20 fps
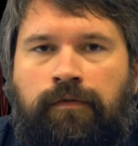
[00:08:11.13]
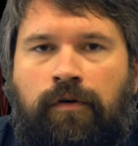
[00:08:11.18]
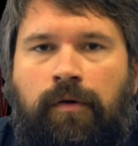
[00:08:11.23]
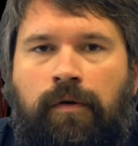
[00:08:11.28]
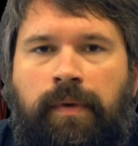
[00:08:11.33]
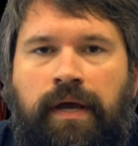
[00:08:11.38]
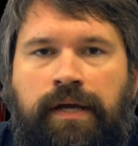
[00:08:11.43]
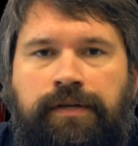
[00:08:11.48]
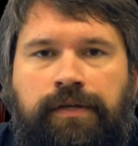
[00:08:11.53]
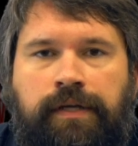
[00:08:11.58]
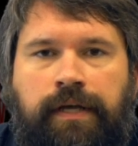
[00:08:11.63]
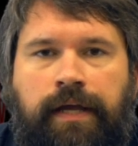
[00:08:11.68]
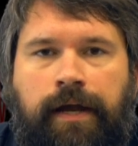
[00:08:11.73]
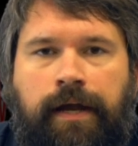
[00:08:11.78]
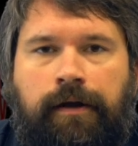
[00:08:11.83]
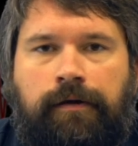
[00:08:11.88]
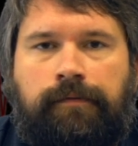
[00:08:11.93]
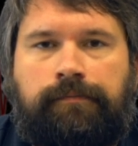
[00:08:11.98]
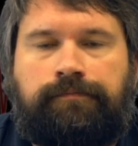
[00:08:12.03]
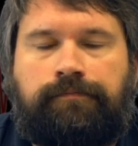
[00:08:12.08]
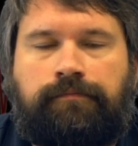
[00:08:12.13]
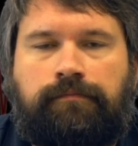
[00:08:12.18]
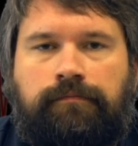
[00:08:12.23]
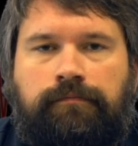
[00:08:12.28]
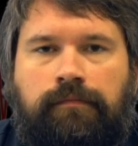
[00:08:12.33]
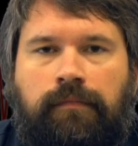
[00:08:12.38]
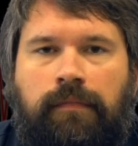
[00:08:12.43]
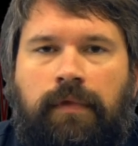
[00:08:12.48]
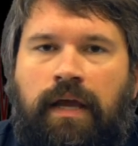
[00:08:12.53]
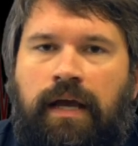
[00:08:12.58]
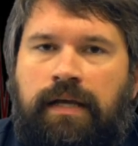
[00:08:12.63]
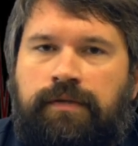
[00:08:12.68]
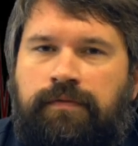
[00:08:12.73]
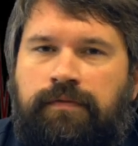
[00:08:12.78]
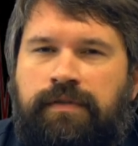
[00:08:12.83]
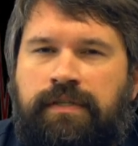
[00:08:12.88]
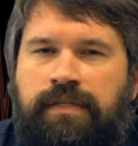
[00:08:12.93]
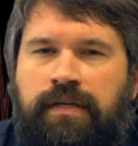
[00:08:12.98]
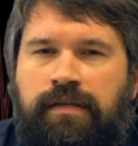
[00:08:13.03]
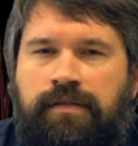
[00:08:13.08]
for our patient care. As we
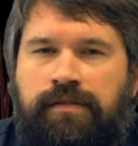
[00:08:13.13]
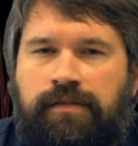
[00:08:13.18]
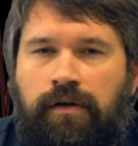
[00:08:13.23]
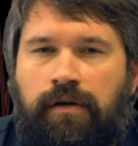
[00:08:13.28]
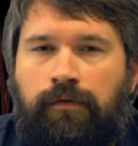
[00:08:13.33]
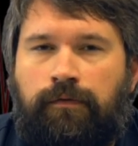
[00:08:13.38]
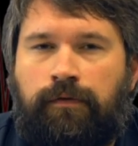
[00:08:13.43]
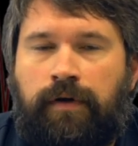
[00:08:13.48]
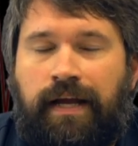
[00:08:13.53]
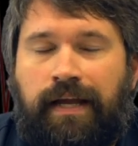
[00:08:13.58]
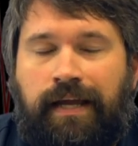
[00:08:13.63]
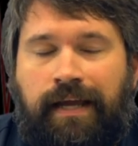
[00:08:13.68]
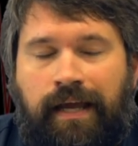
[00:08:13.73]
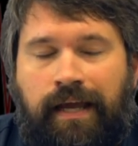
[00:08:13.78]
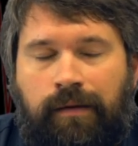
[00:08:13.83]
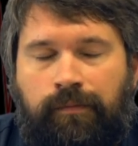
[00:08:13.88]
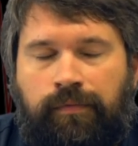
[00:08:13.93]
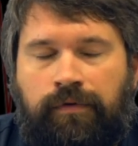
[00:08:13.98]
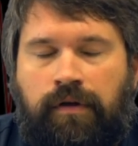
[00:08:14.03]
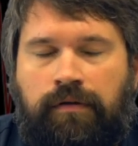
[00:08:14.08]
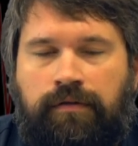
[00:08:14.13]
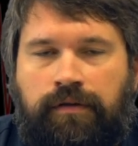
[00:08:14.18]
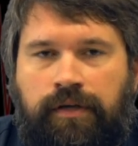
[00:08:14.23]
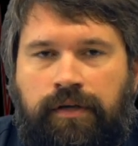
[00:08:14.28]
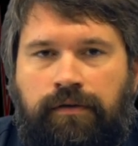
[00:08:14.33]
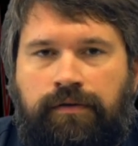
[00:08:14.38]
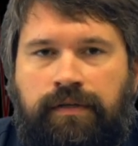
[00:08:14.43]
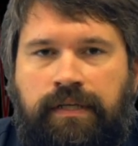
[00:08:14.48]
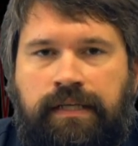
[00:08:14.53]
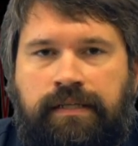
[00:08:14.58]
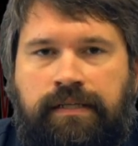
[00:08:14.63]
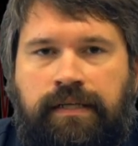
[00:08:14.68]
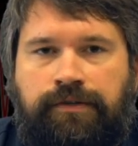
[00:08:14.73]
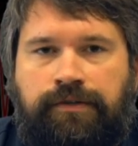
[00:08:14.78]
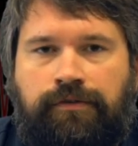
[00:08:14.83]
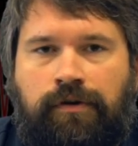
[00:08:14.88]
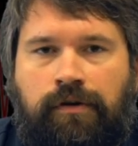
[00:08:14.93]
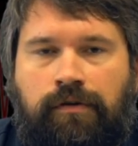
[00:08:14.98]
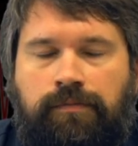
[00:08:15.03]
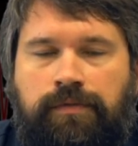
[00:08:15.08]
discussed, Zofran can prolong QT
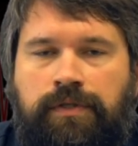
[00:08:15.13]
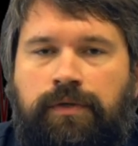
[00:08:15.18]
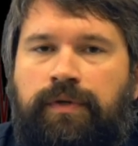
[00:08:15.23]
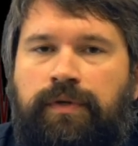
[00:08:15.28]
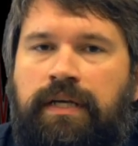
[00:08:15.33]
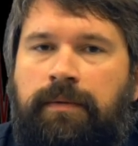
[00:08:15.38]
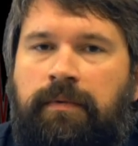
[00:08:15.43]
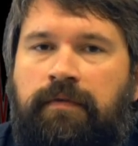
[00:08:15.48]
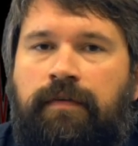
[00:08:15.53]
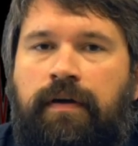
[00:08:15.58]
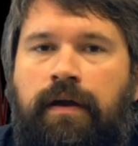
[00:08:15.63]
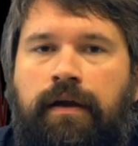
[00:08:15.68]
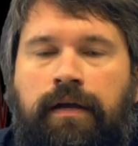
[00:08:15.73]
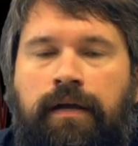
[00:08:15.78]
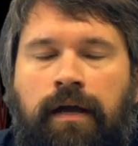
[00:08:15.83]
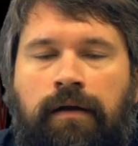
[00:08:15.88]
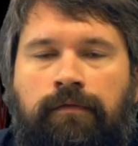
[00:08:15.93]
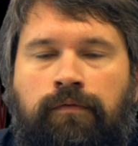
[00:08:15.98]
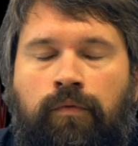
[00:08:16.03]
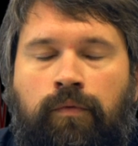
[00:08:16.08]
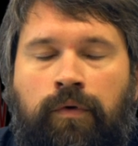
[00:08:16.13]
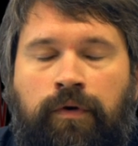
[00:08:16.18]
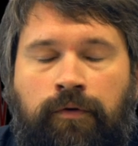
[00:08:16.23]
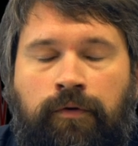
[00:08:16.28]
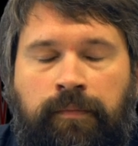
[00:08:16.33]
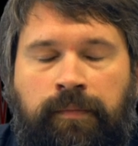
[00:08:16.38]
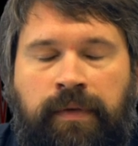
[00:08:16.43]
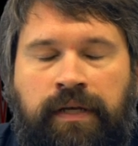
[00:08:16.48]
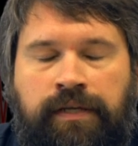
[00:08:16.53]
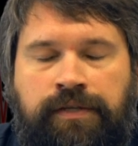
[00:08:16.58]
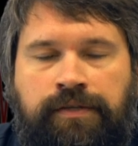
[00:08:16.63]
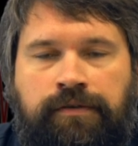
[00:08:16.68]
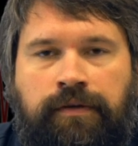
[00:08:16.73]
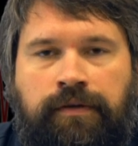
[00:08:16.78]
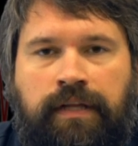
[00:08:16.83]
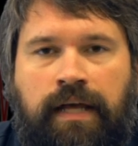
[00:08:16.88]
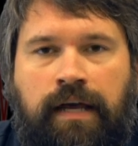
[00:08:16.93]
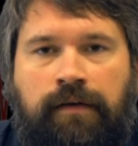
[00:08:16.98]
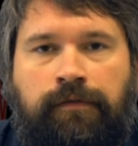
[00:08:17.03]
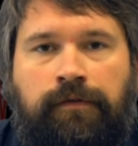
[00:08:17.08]
syndrome, so we need to be very careful when we're
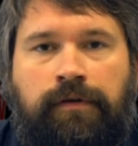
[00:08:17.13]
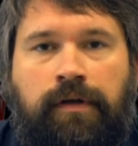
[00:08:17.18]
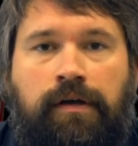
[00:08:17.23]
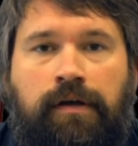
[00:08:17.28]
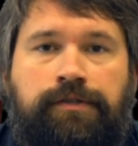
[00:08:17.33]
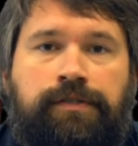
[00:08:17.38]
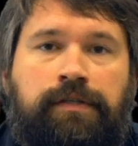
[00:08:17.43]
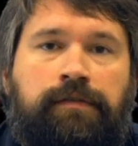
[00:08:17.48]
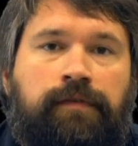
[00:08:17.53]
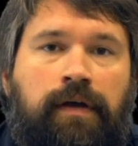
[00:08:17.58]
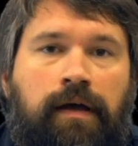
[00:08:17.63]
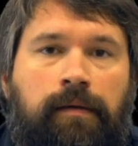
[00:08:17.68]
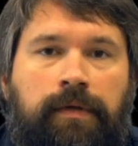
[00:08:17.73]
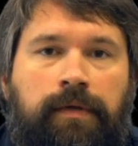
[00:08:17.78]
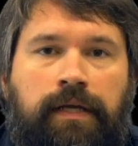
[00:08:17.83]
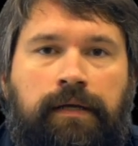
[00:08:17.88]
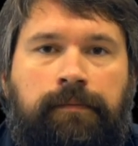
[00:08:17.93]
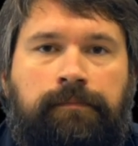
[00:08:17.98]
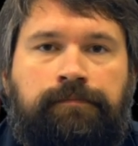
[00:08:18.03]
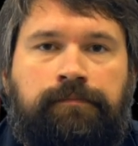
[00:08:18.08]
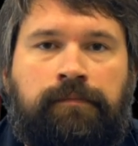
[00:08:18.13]
administering that for nausea and vomiting.